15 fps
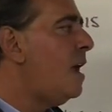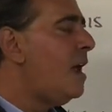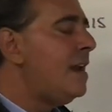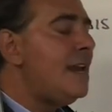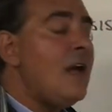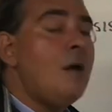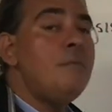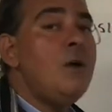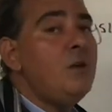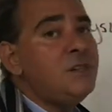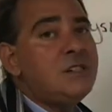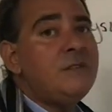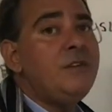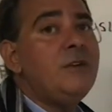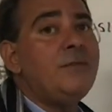Now,
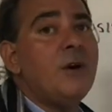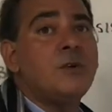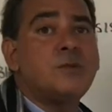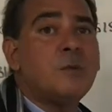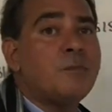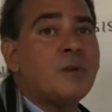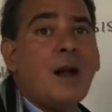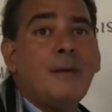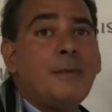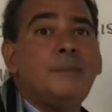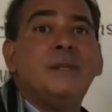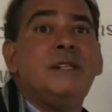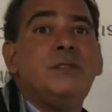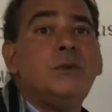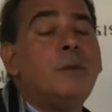most of you folks will
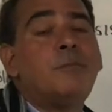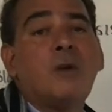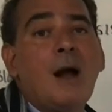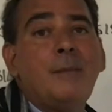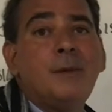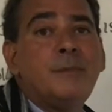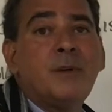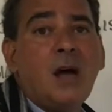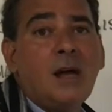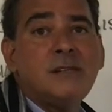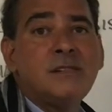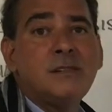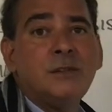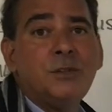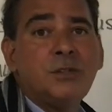probably do a problem
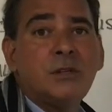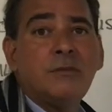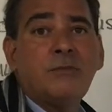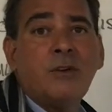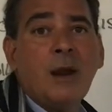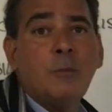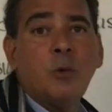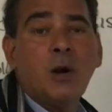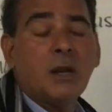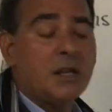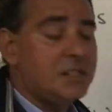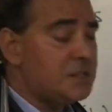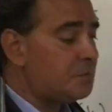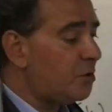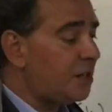cause solution framework.
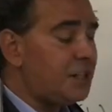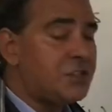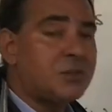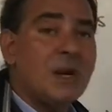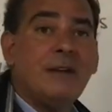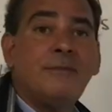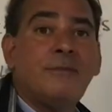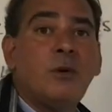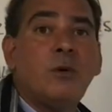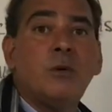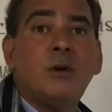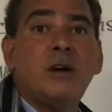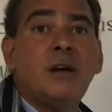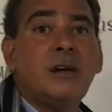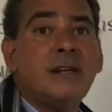It's pretty
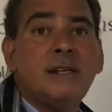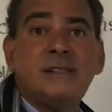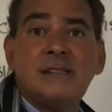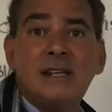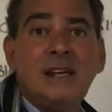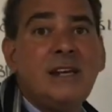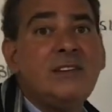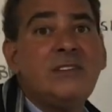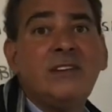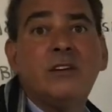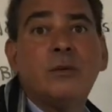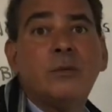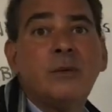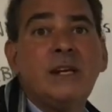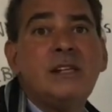straightforward, it's easy to
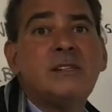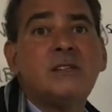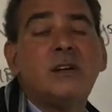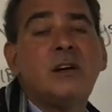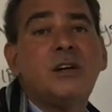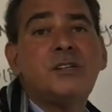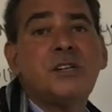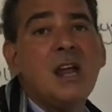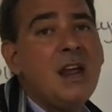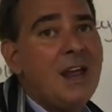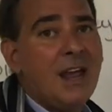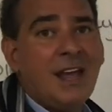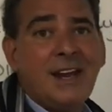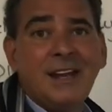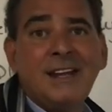research,
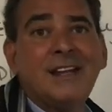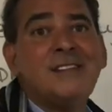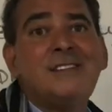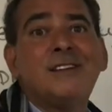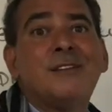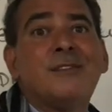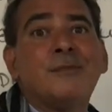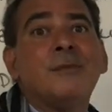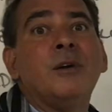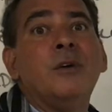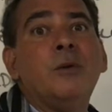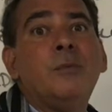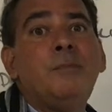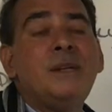and it gets you through.